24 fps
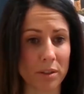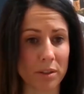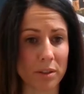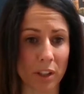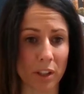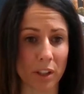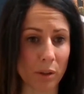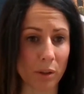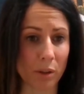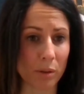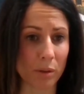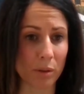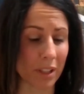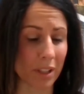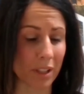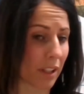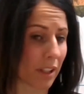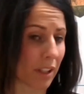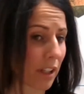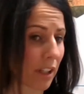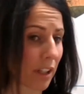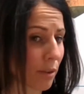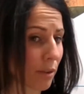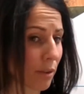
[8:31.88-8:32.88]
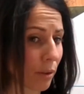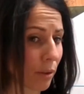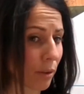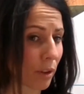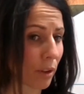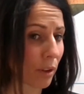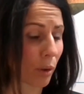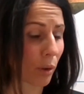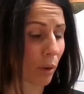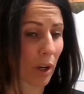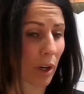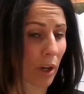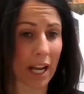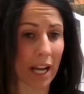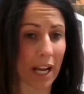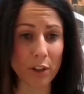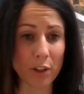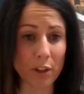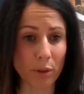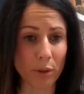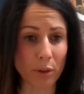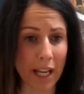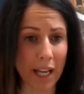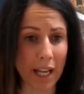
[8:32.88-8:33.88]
wants to use a diesel or a natural